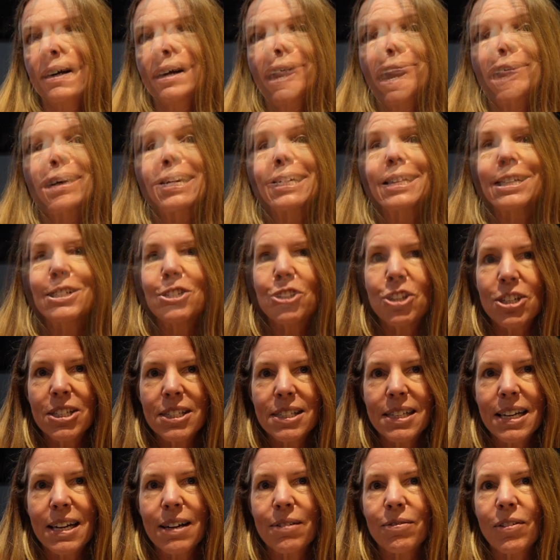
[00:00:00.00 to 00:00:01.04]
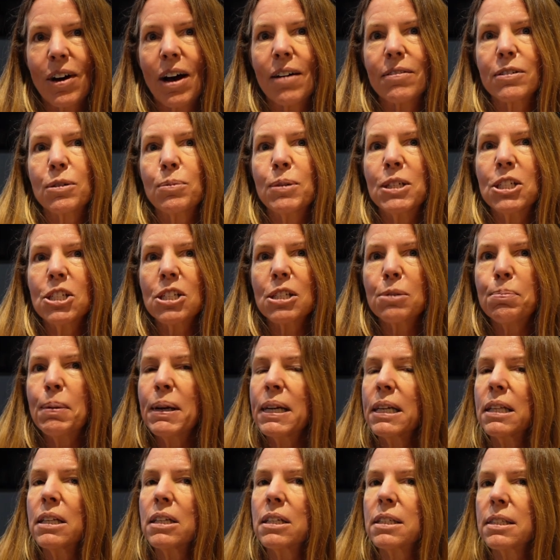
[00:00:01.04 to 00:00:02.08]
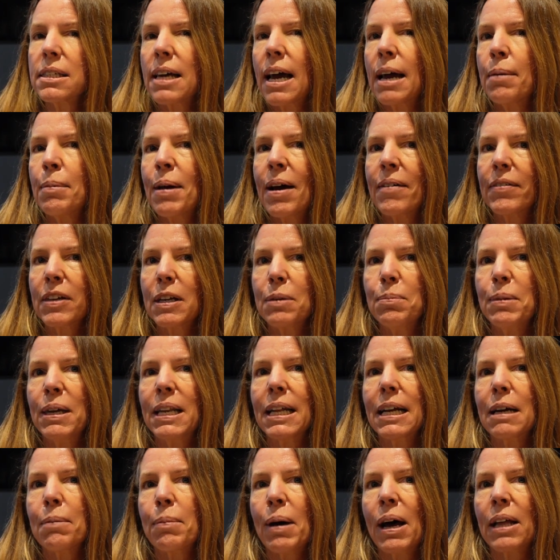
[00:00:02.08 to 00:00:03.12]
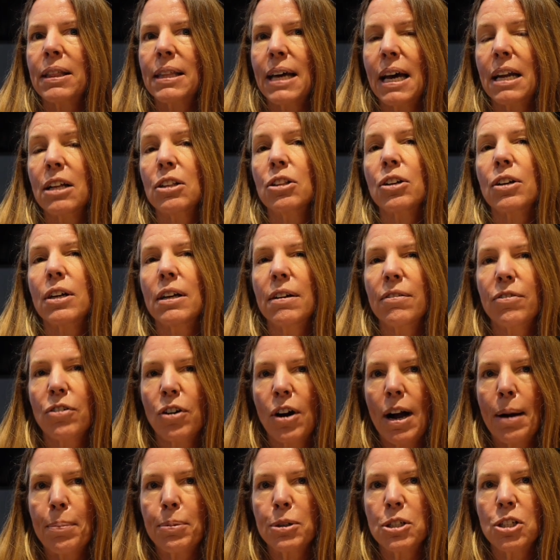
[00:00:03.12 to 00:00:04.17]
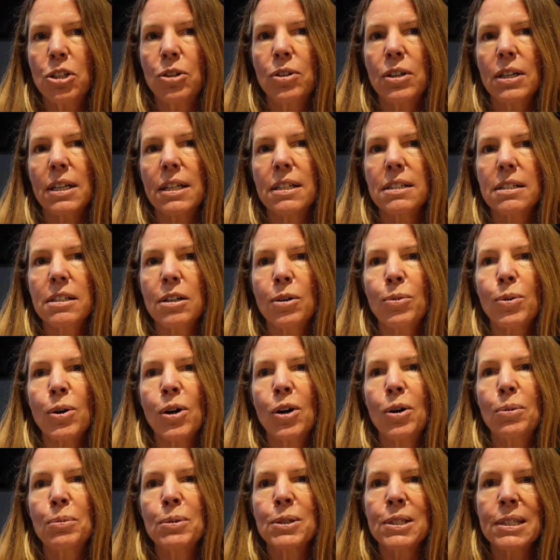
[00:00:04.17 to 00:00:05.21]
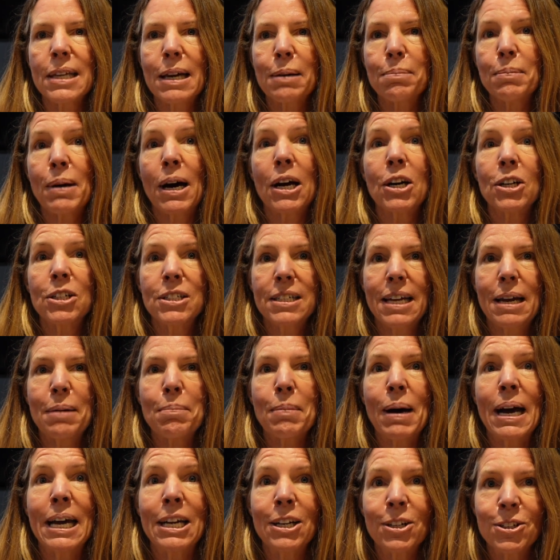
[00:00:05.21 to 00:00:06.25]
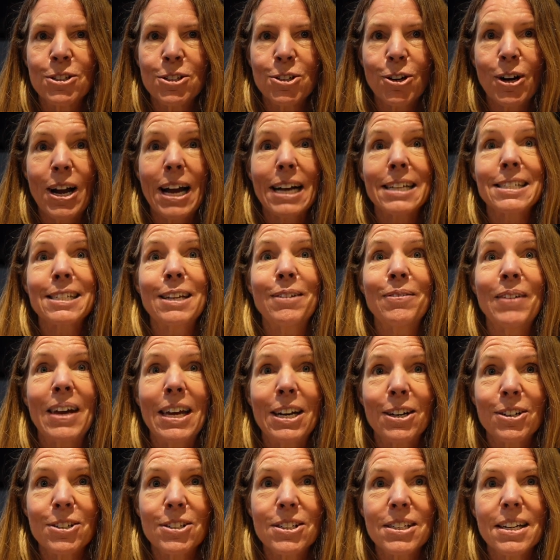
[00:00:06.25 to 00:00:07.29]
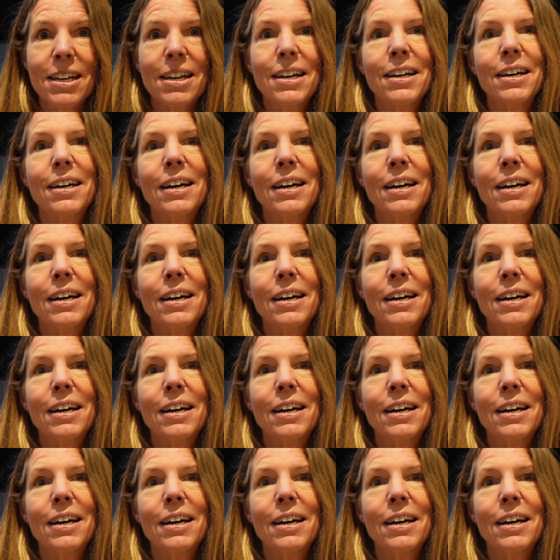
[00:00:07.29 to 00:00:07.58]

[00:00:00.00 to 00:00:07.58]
How do we get the GC involved? And we just spend a little time having a meeting about that and looking for opportunities. So we're almost like modern day miners or excavators.